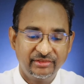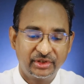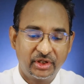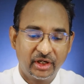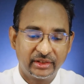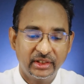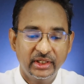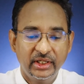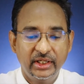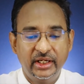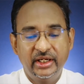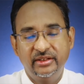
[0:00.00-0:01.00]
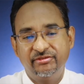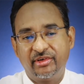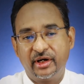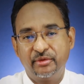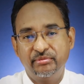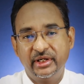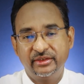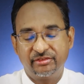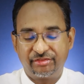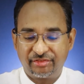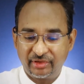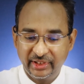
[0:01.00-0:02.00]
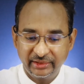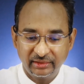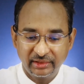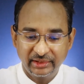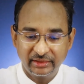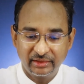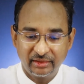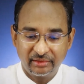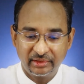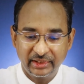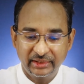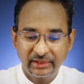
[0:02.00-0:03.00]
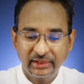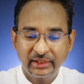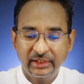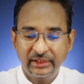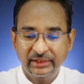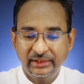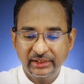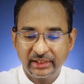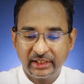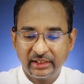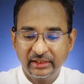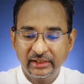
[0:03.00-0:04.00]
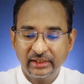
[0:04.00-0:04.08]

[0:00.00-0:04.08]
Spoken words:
you got environment friendly. All right, yeah.